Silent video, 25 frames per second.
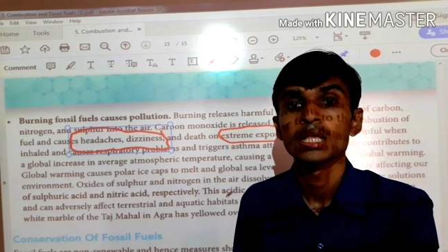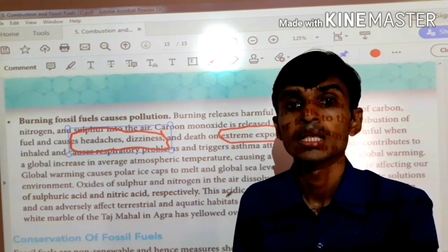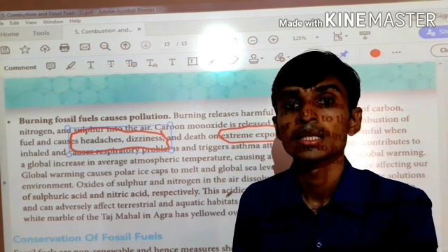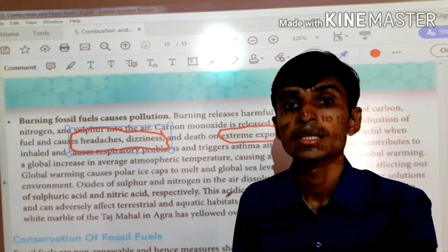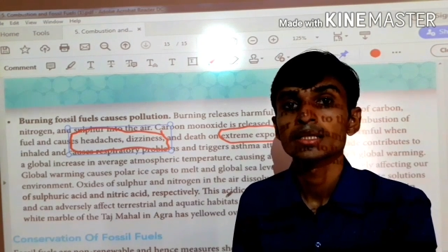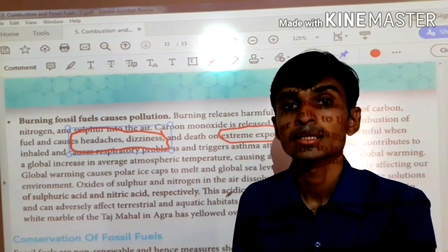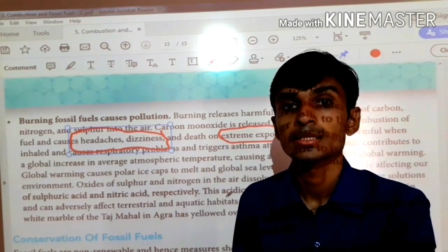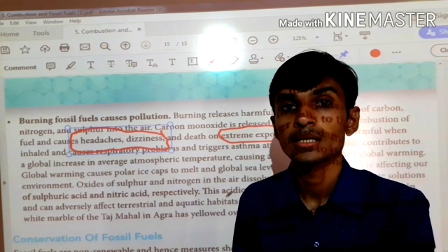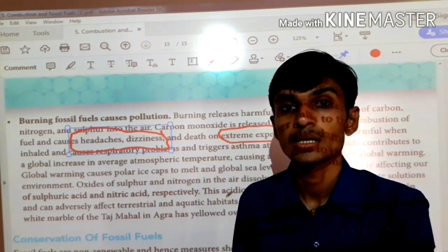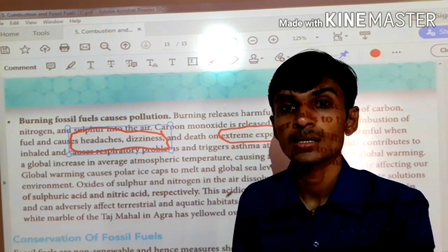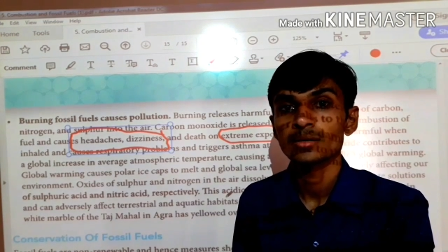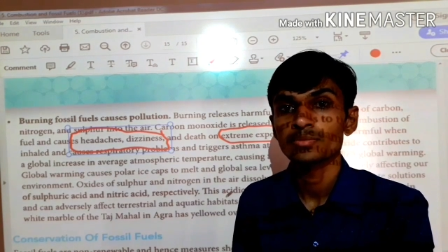
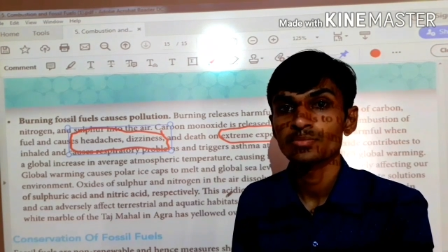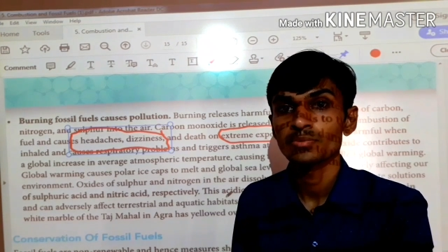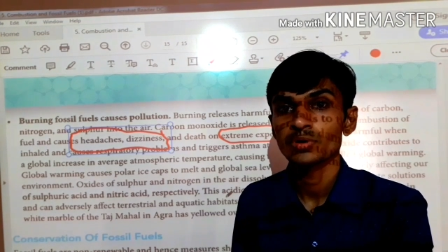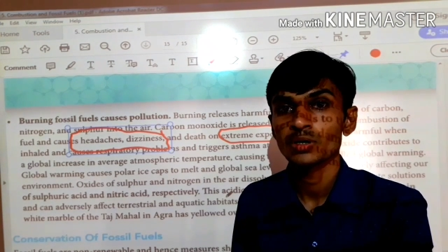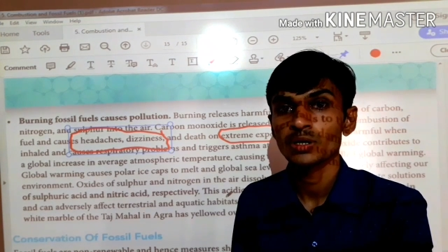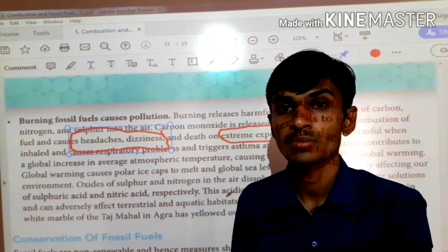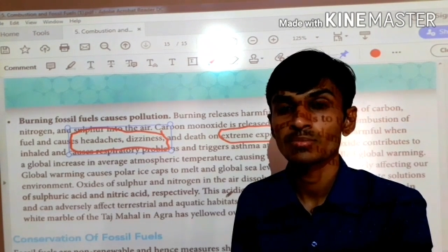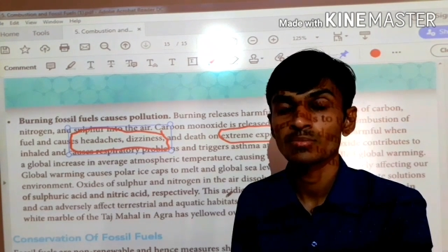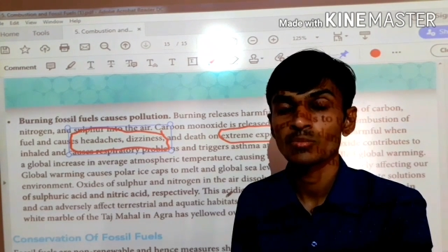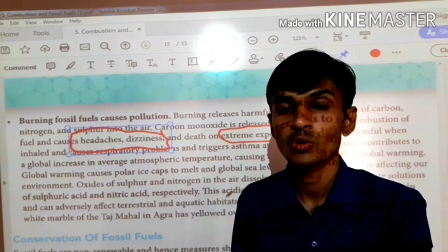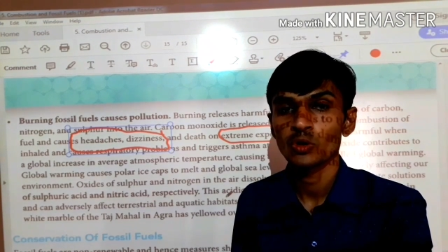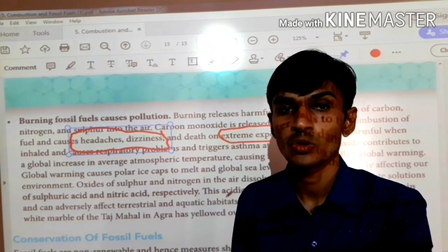
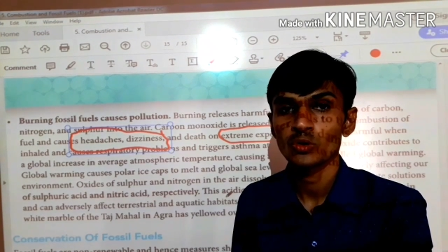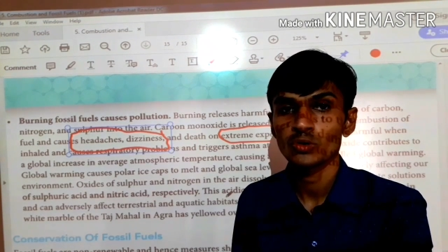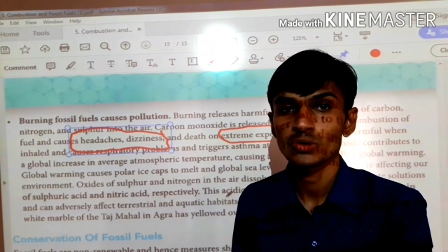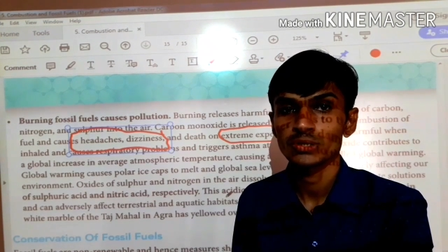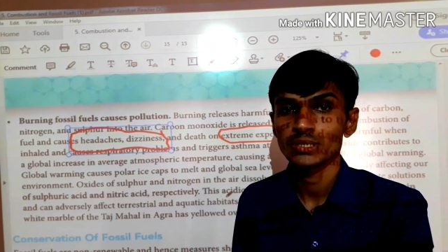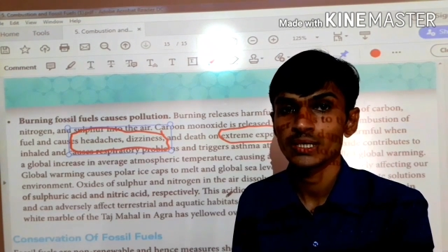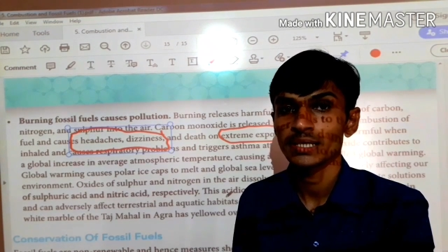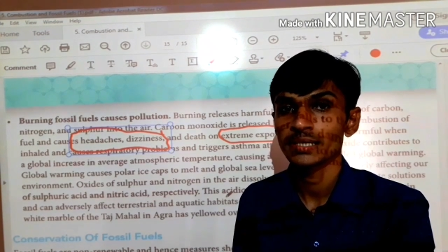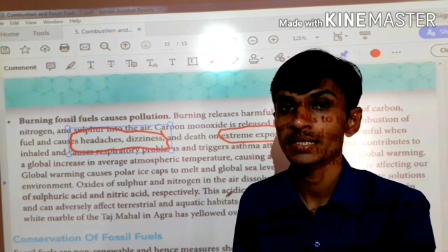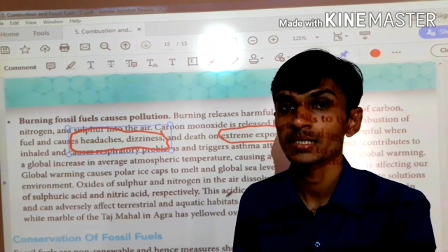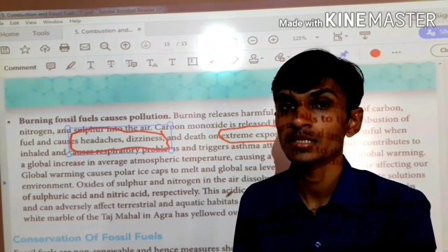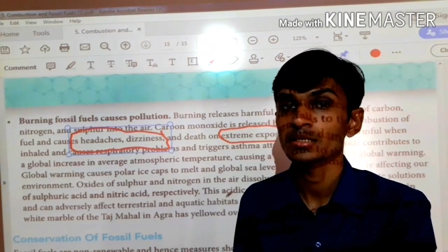Sulfur
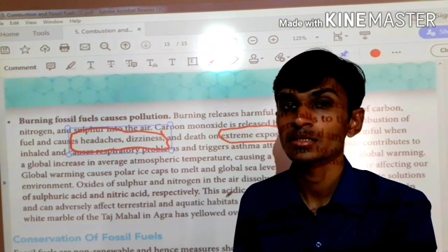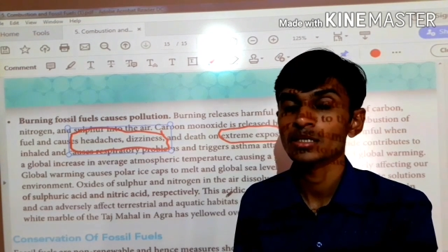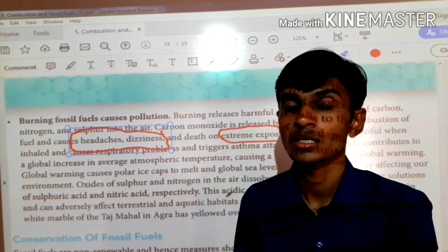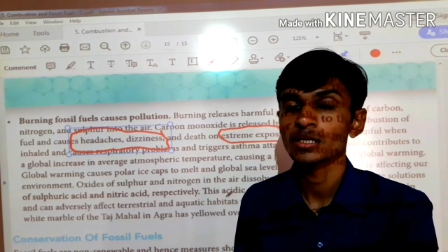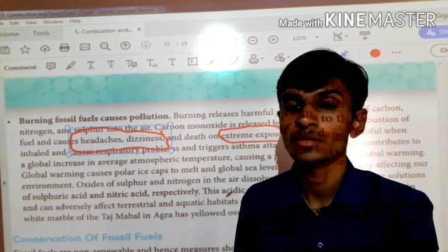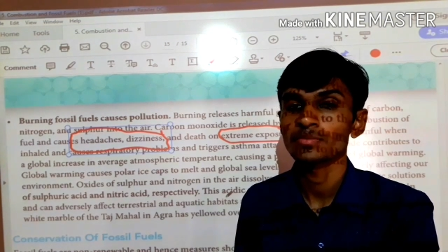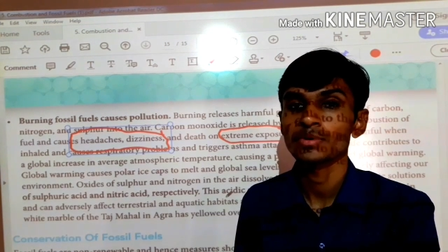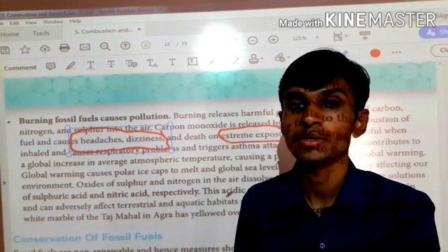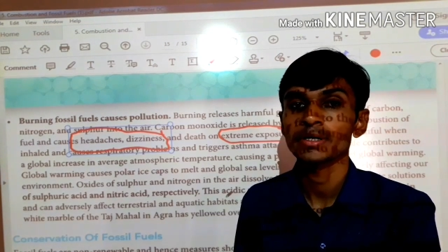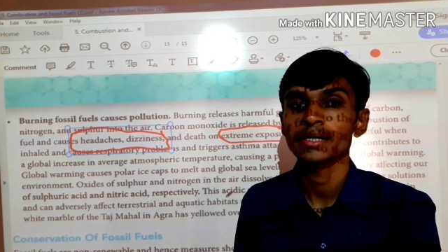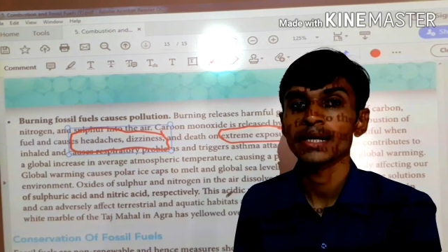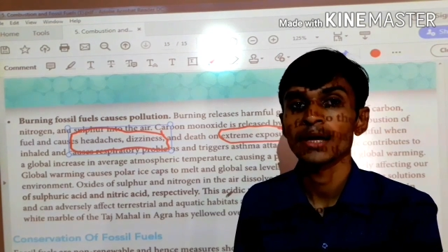monoxide and
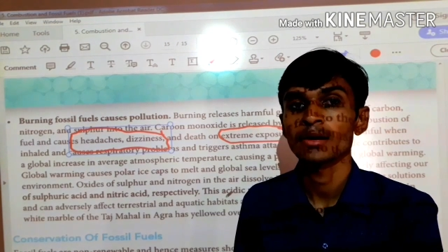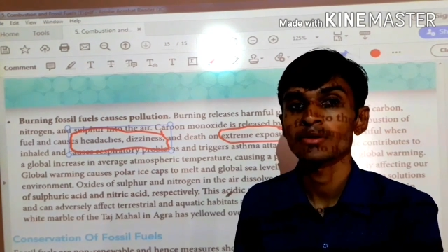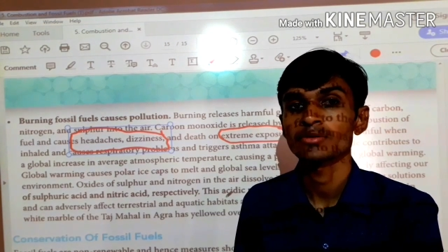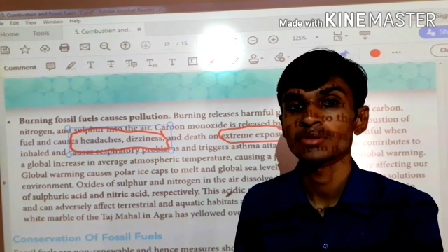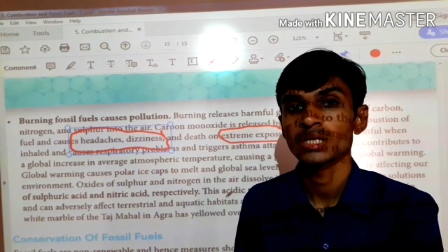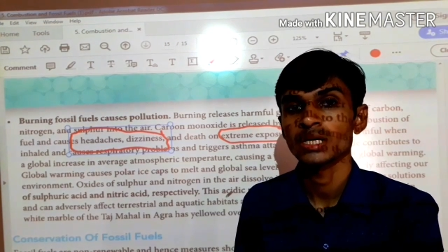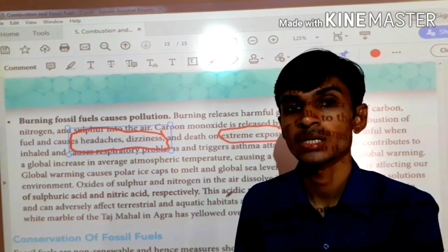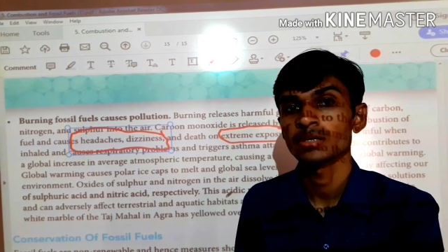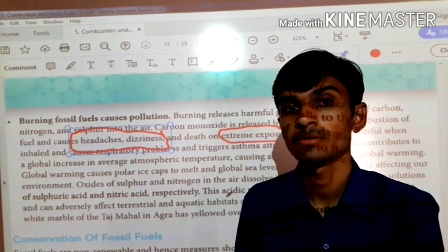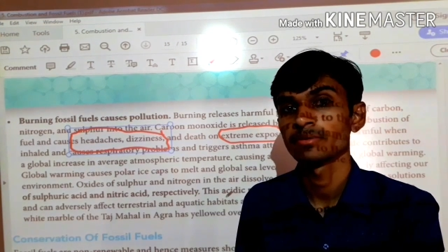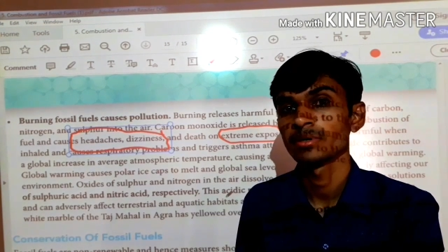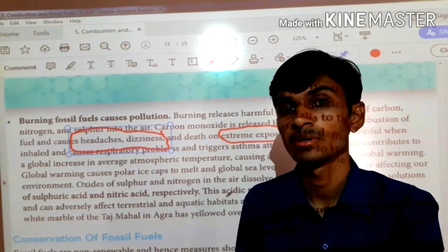sulfur
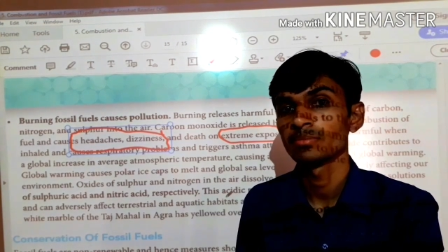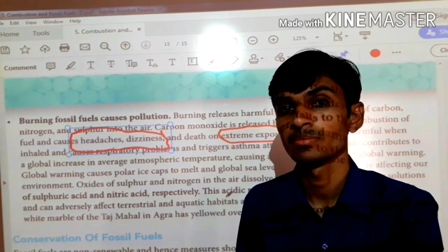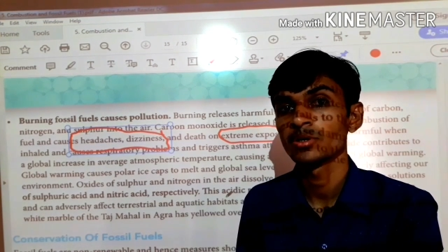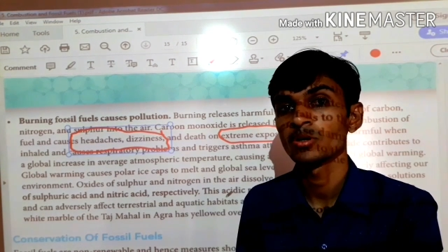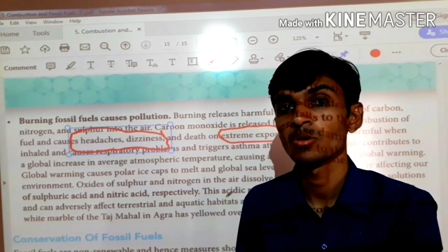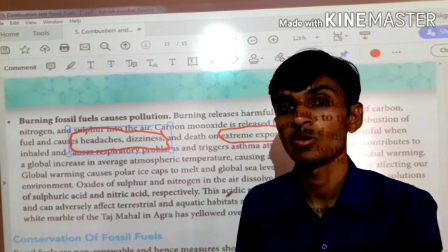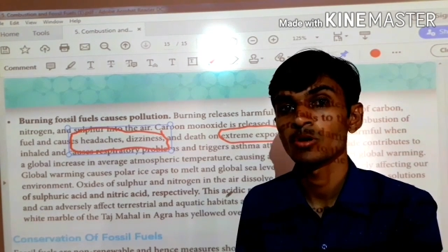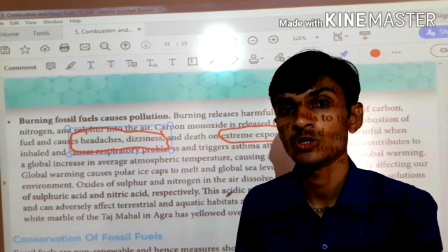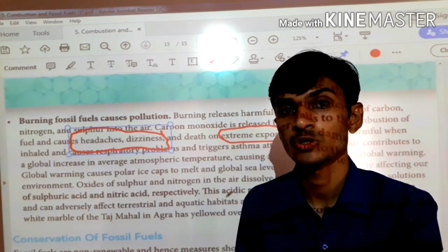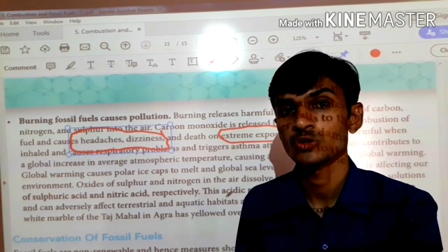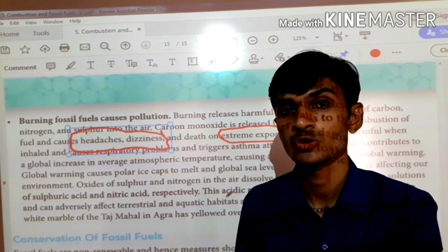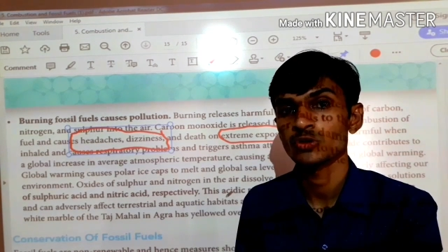dioxide will be
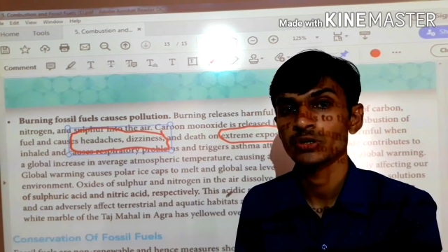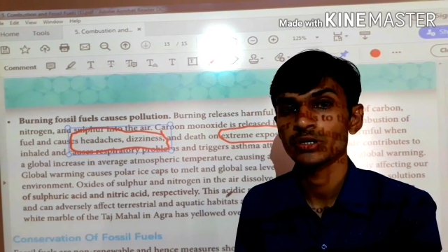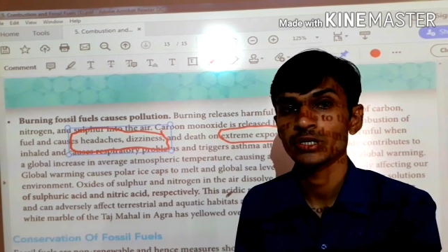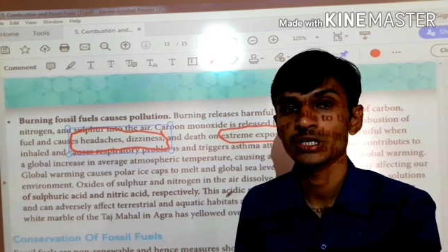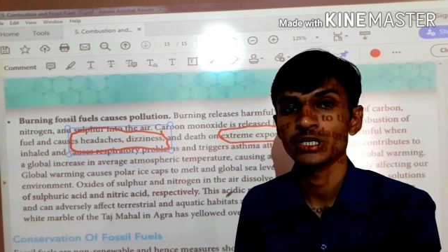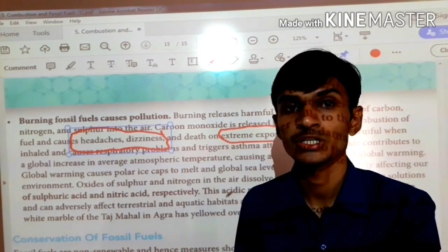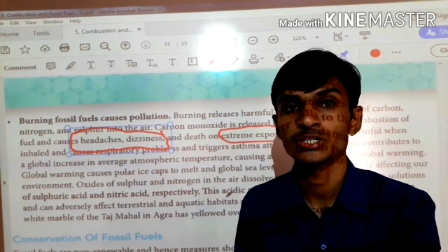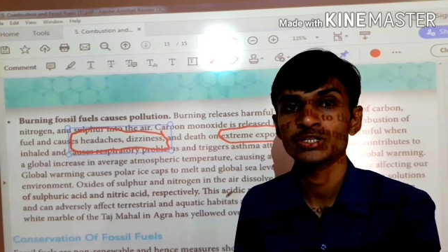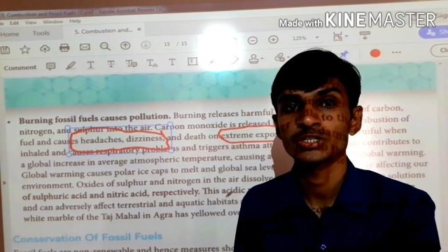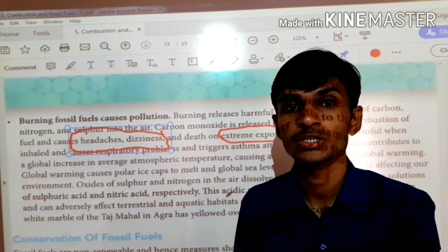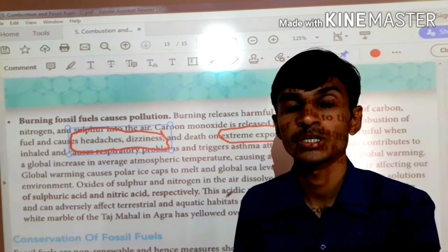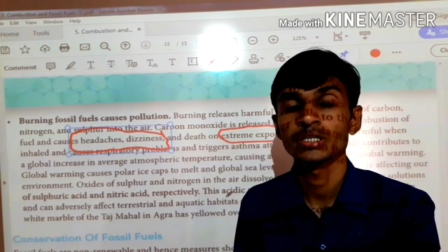also
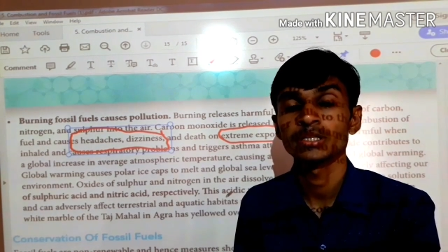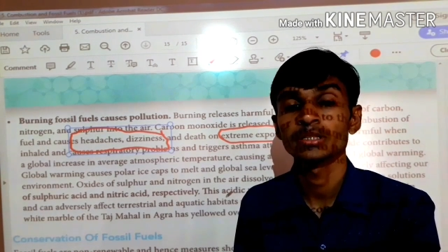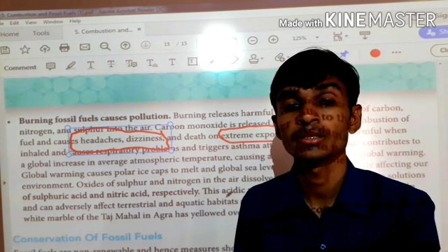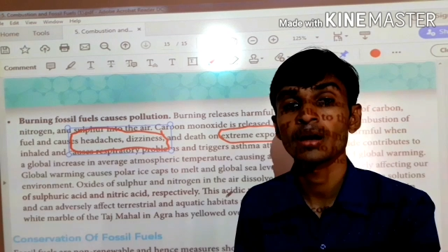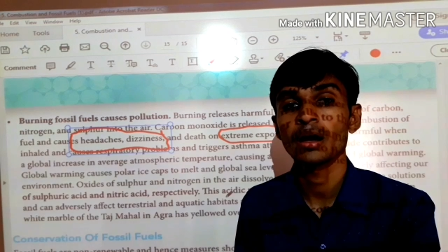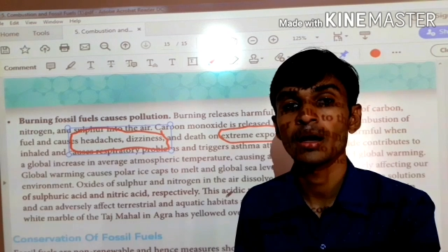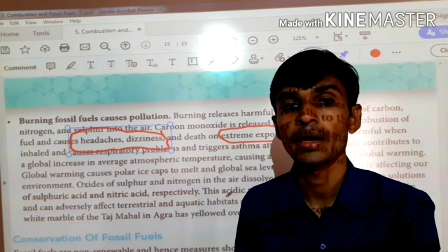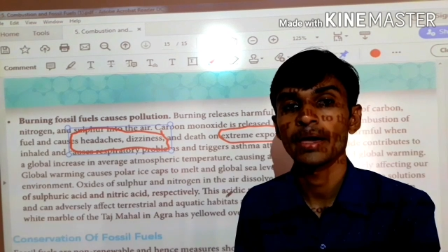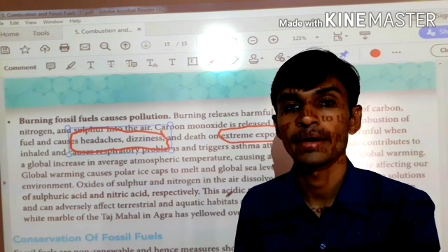released in the